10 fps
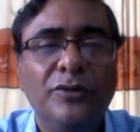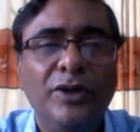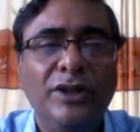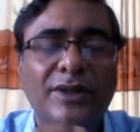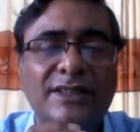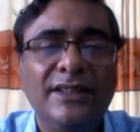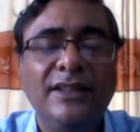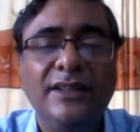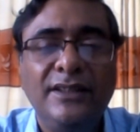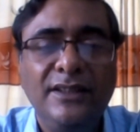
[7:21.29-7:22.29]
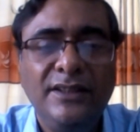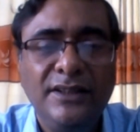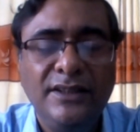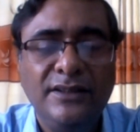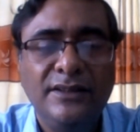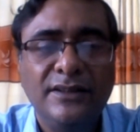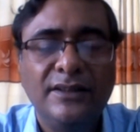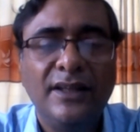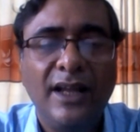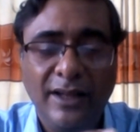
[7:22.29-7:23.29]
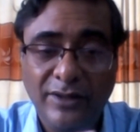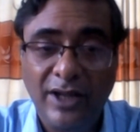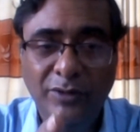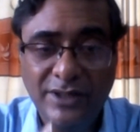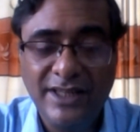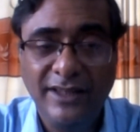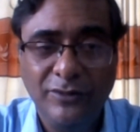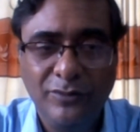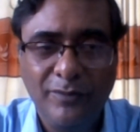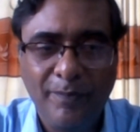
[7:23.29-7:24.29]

When you are saying heat, I will tell you